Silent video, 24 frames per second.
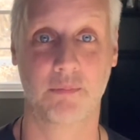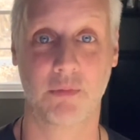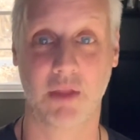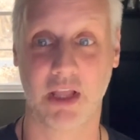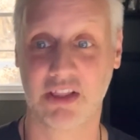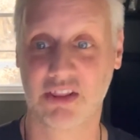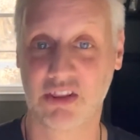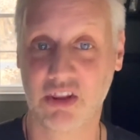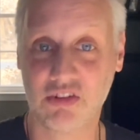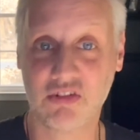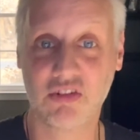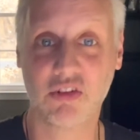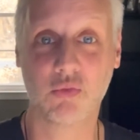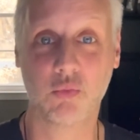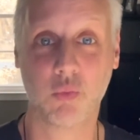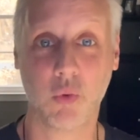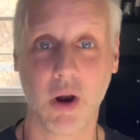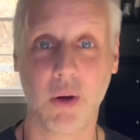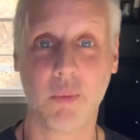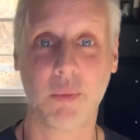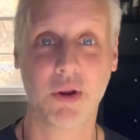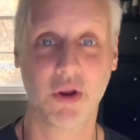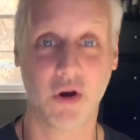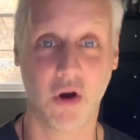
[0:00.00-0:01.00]
Like, this is
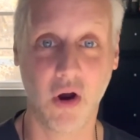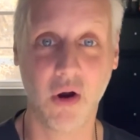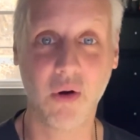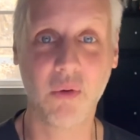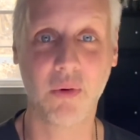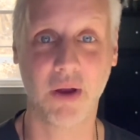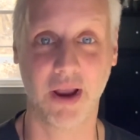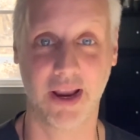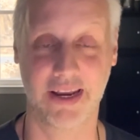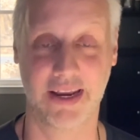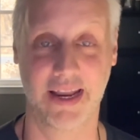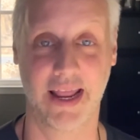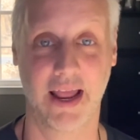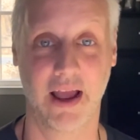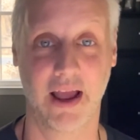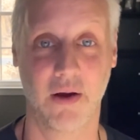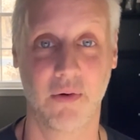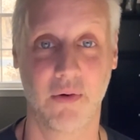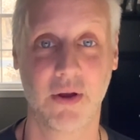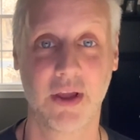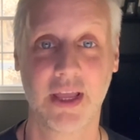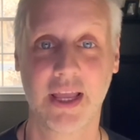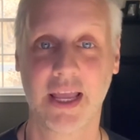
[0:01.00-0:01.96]
where we are right now.